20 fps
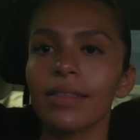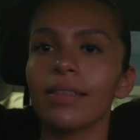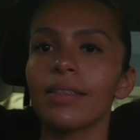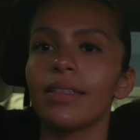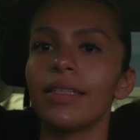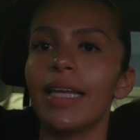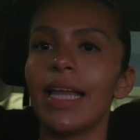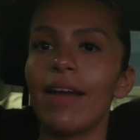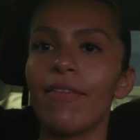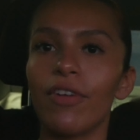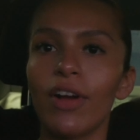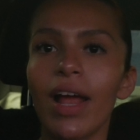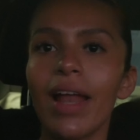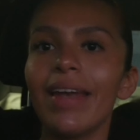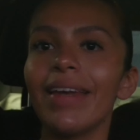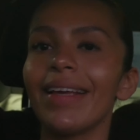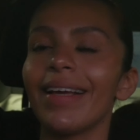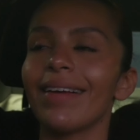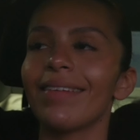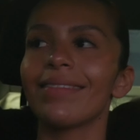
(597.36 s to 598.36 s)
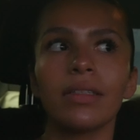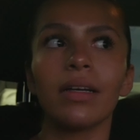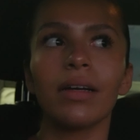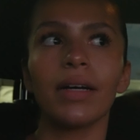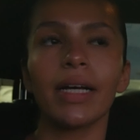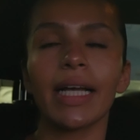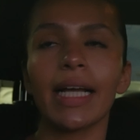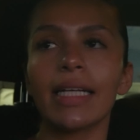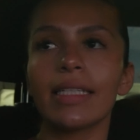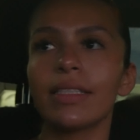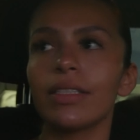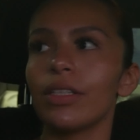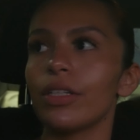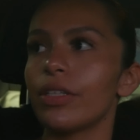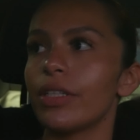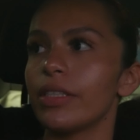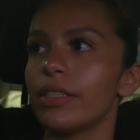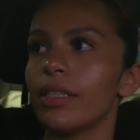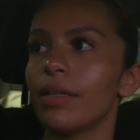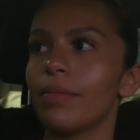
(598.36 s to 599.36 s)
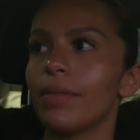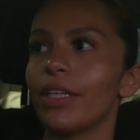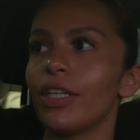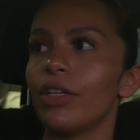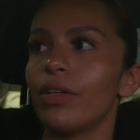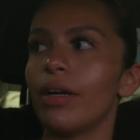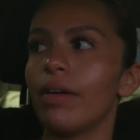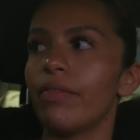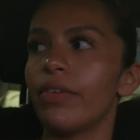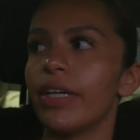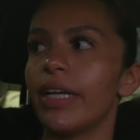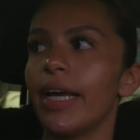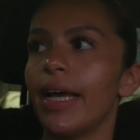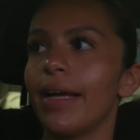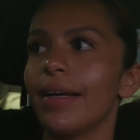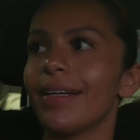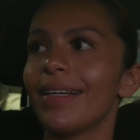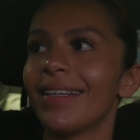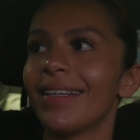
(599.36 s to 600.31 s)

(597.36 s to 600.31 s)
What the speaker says: never ending. So I guess you learn something new every day.